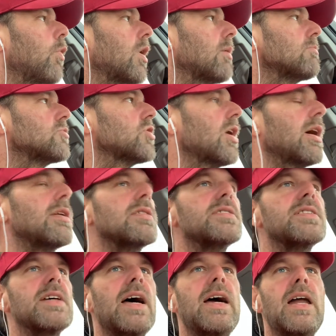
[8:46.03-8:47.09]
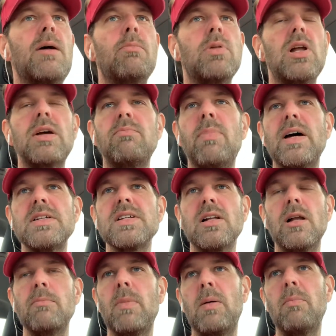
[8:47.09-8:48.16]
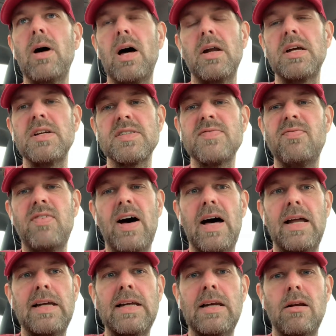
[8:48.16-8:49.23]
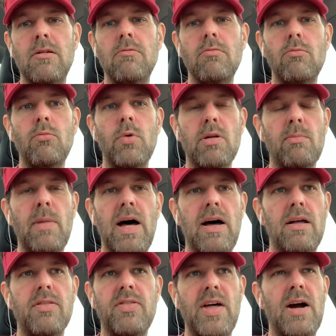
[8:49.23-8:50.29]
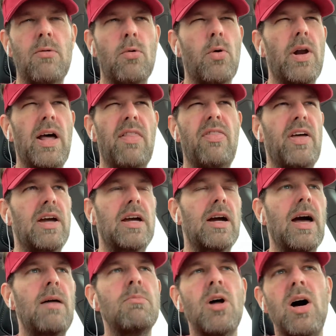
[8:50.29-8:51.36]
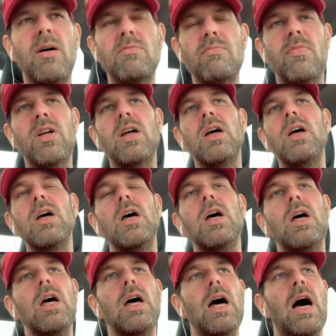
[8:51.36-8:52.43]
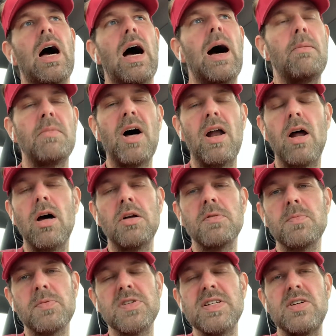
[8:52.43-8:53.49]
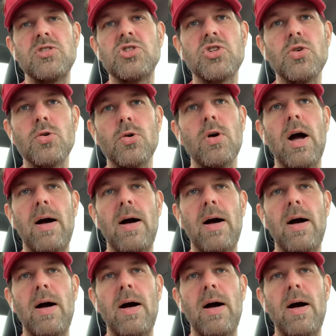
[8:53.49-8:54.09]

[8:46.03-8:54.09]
I'm trying to say. And I believe basically my body is fighting with my thyroid, I think. I'm not 100% sure.